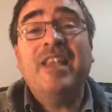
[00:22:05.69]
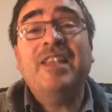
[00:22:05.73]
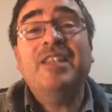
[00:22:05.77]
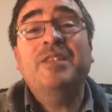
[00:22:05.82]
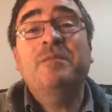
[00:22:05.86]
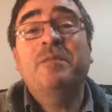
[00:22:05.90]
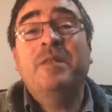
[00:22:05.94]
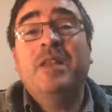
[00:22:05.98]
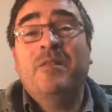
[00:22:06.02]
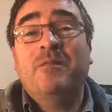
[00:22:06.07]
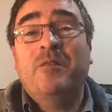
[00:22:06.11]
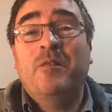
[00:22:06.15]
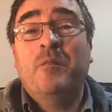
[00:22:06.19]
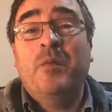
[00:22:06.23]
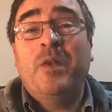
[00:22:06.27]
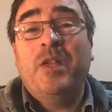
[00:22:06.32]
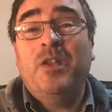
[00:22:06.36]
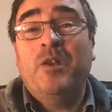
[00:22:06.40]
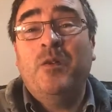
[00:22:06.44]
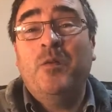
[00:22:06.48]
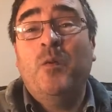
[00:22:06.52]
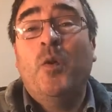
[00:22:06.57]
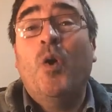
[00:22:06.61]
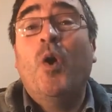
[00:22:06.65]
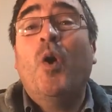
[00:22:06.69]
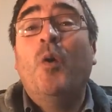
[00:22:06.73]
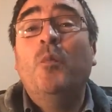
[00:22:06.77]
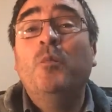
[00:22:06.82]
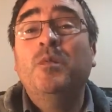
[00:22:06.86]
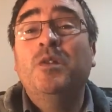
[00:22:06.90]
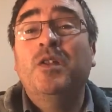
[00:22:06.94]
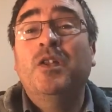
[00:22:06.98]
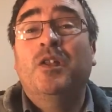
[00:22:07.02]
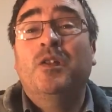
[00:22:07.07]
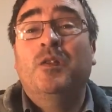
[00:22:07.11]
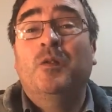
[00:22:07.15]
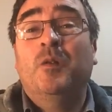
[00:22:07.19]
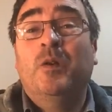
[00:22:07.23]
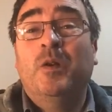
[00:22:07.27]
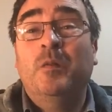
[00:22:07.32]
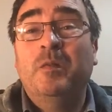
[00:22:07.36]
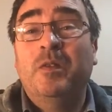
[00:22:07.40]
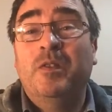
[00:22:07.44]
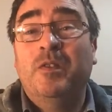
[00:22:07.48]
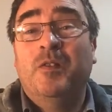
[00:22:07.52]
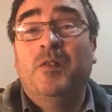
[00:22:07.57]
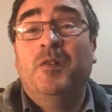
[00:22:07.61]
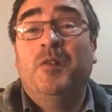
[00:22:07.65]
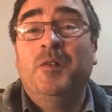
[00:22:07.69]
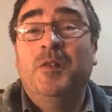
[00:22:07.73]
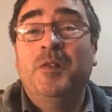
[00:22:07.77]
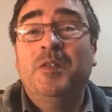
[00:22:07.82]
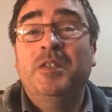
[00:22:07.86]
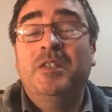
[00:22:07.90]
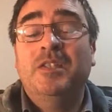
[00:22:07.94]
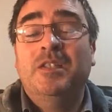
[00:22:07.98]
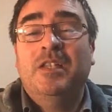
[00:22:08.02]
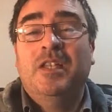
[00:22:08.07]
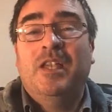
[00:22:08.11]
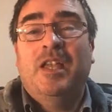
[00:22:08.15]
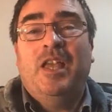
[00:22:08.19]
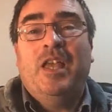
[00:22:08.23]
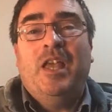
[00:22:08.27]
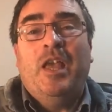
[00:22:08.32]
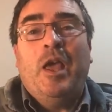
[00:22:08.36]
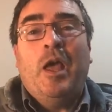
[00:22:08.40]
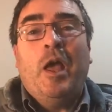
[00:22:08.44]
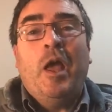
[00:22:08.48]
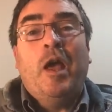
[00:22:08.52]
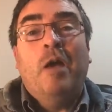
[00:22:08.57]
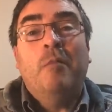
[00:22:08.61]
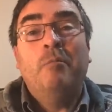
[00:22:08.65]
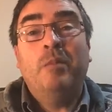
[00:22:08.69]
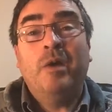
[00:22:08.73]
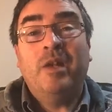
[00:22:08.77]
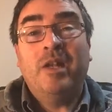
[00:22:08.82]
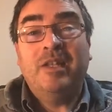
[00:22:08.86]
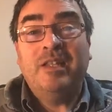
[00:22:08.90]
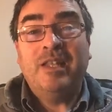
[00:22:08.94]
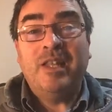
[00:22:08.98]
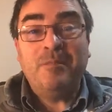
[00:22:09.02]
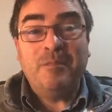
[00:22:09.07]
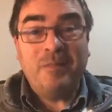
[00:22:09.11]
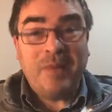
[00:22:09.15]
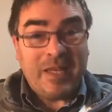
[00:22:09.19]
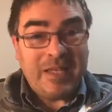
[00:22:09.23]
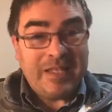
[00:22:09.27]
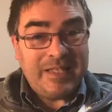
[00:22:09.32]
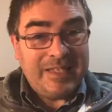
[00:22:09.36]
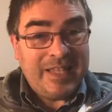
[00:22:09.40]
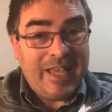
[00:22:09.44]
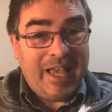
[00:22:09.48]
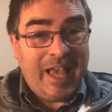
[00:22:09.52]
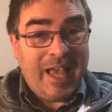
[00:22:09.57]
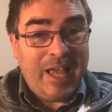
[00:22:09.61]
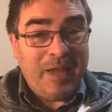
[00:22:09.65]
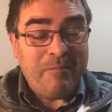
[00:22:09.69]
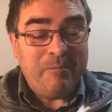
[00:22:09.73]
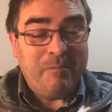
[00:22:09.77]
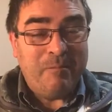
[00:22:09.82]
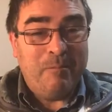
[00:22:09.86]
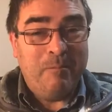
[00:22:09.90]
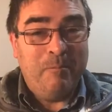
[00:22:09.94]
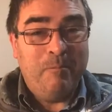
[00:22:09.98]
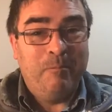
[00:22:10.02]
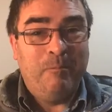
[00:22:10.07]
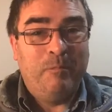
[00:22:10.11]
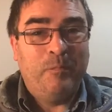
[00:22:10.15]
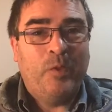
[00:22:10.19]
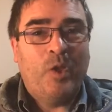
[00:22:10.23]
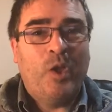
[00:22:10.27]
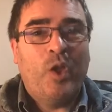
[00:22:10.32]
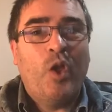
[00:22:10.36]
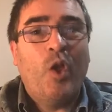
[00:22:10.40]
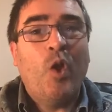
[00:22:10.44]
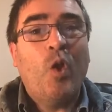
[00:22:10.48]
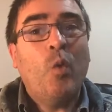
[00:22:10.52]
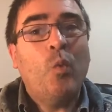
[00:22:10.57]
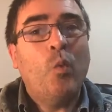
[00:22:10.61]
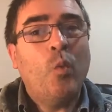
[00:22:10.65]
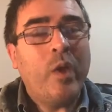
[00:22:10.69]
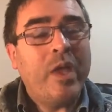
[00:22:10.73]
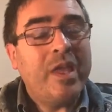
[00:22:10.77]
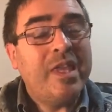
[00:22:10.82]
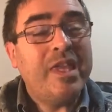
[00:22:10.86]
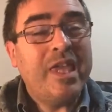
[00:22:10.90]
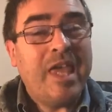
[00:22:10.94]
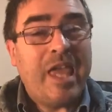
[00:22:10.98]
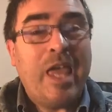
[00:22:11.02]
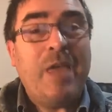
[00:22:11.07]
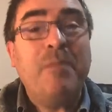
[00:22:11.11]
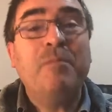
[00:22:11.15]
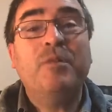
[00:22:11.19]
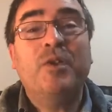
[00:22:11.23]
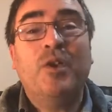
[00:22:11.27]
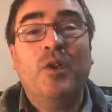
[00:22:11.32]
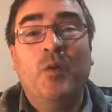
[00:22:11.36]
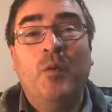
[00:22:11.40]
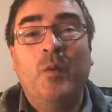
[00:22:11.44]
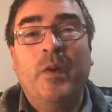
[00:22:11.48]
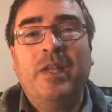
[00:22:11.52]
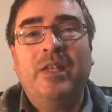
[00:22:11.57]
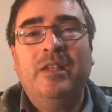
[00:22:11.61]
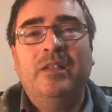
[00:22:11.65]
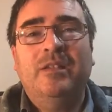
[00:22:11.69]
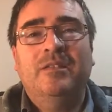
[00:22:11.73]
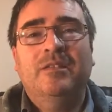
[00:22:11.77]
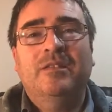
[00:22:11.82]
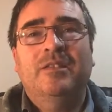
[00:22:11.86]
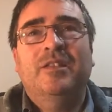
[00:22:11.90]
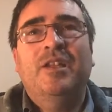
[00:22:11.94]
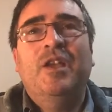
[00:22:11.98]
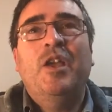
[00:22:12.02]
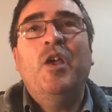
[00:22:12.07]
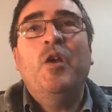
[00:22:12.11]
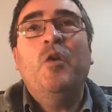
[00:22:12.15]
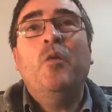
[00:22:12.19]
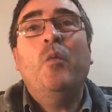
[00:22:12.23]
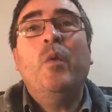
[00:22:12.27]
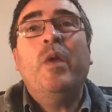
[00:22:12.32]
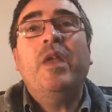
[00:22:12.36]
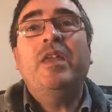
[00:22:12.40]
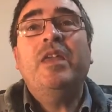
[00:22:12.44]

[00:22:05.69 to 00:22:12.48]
And that's whenever we go home to glory with God. But in the meantime, we keep going.